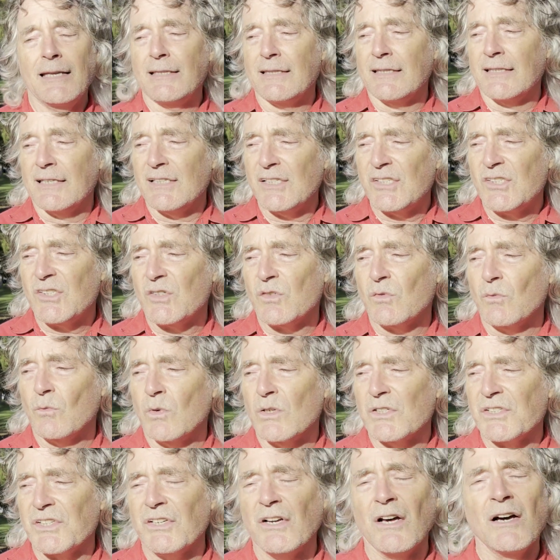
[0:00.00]
This
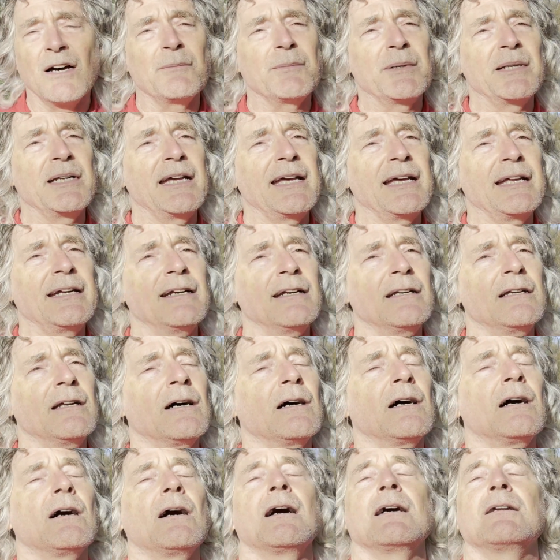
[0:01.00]
was nominated,
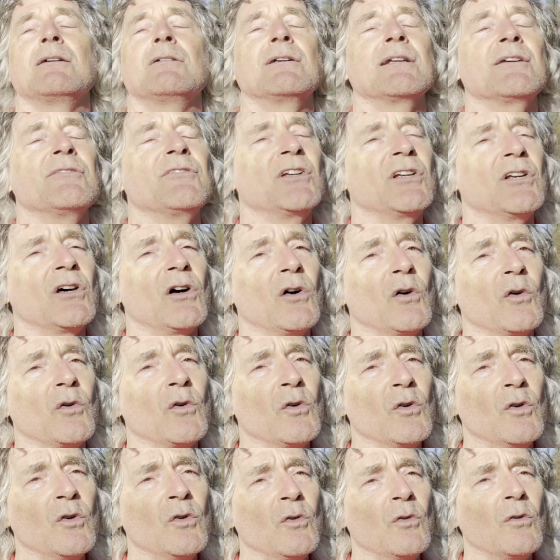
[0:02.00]
I don't even know
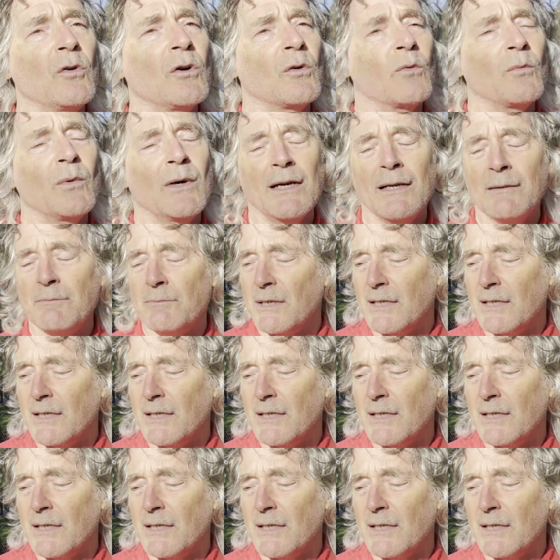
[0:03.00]
who or when,